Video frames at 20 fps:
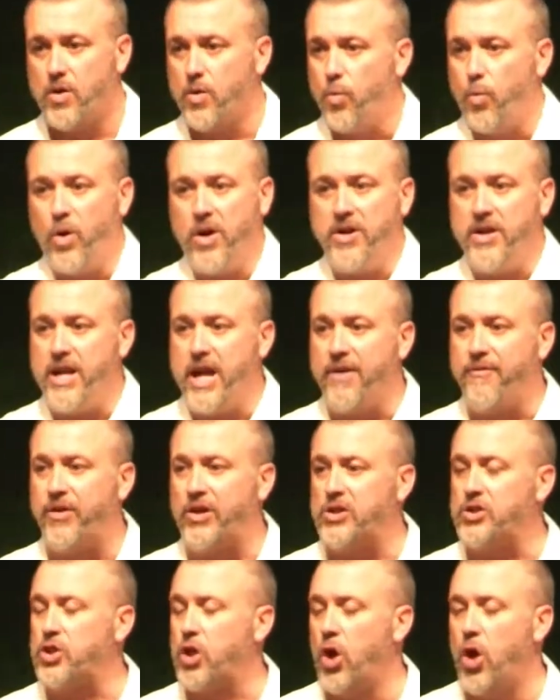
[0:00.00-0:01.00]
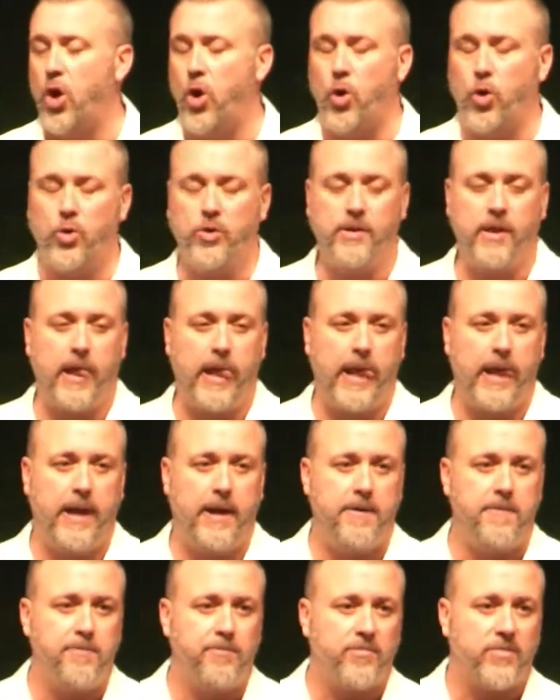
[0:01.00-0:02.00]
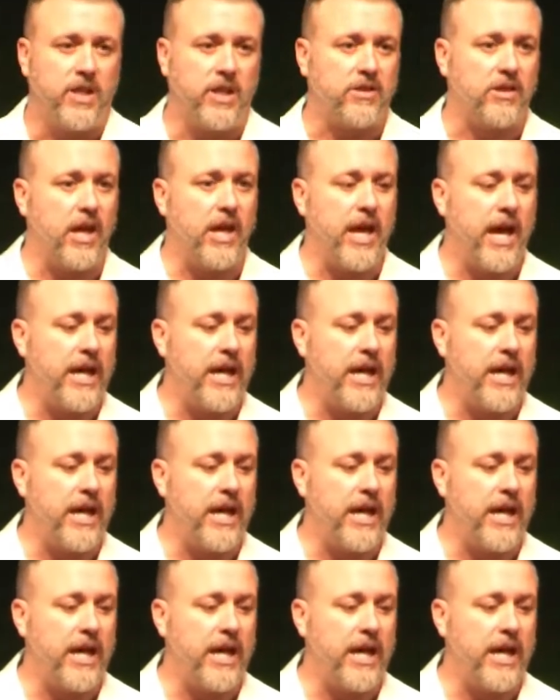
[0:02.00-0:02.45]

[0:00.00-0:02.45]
We're never told that they